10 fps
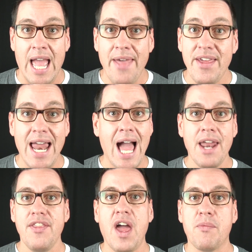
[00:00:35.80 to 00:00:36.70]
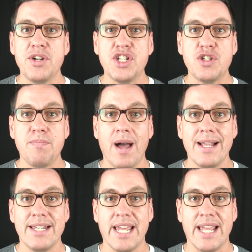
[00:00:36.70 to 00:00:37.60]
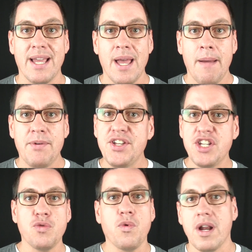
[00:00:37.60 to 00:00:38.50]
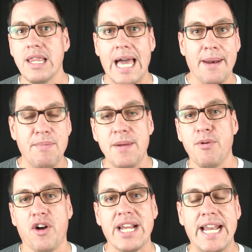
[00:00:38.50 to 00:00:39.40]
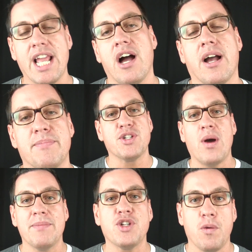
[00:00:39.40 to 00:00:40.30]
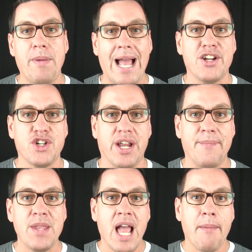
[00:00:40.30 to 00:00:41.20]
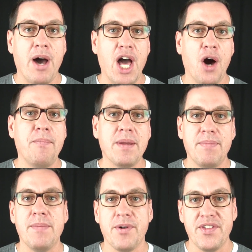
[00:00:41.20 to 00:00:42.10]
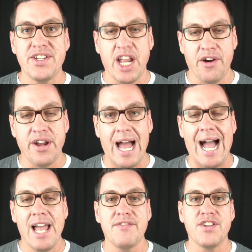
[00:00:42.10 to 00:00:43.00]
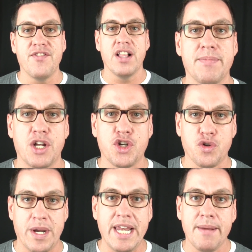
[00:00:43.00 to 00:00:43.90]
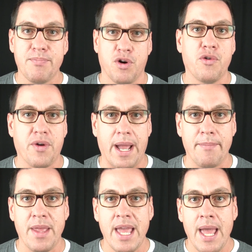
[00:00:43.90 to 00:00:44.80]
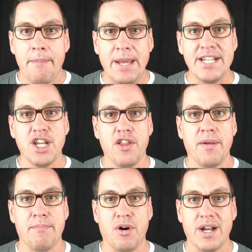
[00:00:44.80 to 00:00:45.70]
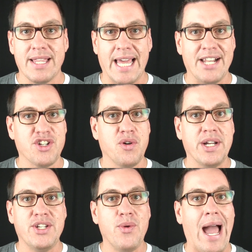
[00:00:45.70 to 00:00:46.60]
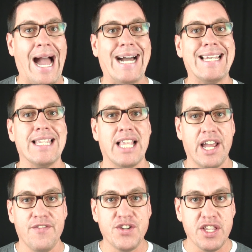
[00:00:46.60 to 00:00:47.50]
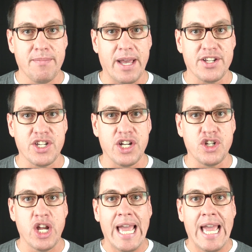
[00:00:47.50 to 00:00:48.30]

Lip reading: and then out of that responding. But this is where a lot of people are getting hung up. So I'm so passionate about helping people in this area. I have developed a training program based on the book that is going to add life to the message,